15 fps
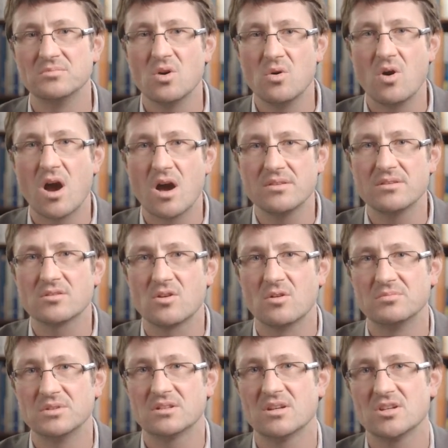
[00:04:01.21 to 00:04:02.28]
No other
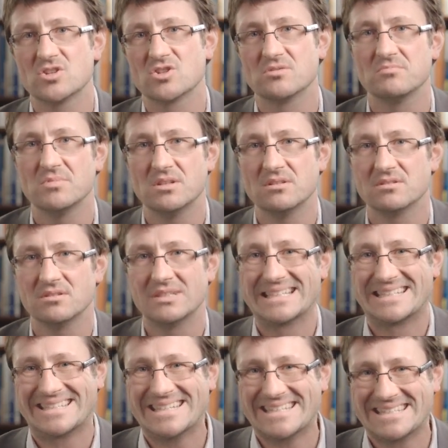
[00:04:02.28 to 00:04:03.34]
communication means
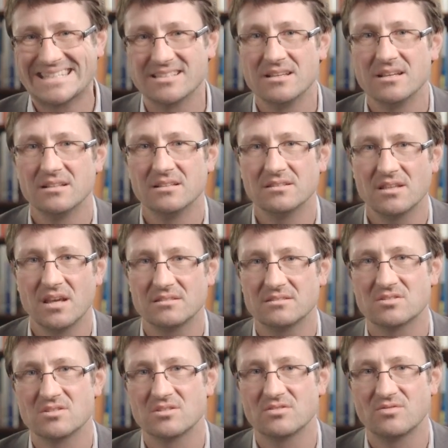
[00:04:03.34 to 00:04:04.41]
exist.
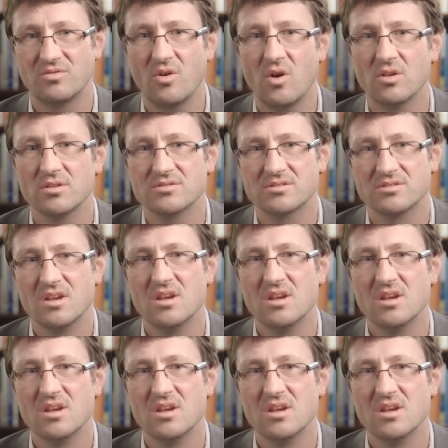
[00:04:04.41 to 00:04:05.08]
That's just false.